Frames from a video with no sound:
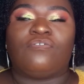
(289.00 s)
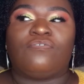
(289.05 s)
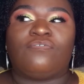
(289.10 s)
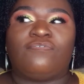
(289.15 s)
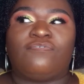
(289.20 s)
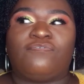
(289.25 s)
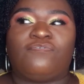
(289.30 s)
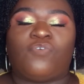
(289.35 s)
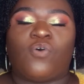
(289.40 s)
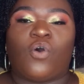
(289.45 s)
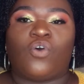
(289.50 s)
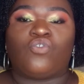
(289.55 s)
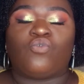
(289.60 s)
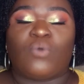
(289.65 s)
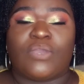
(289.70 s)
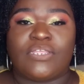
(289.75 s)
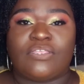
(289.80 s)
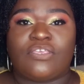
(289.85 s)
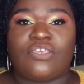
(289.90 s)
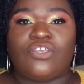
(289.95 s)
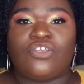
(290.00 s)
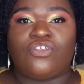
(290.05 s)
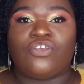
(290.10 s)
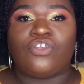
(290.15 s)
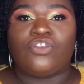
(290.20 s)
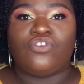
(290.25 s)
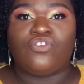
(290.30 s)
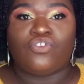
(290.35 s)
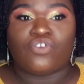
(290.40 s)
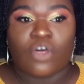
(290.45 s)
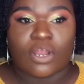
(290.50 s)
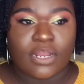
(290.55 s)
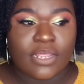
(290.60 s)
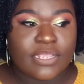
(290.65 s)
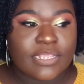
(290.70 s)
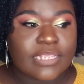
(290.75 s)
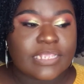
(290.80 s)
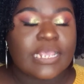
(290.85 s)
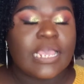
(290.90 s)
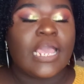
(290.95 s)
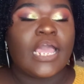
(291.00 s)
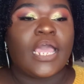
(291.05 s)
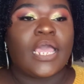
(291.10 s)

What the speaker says: $20.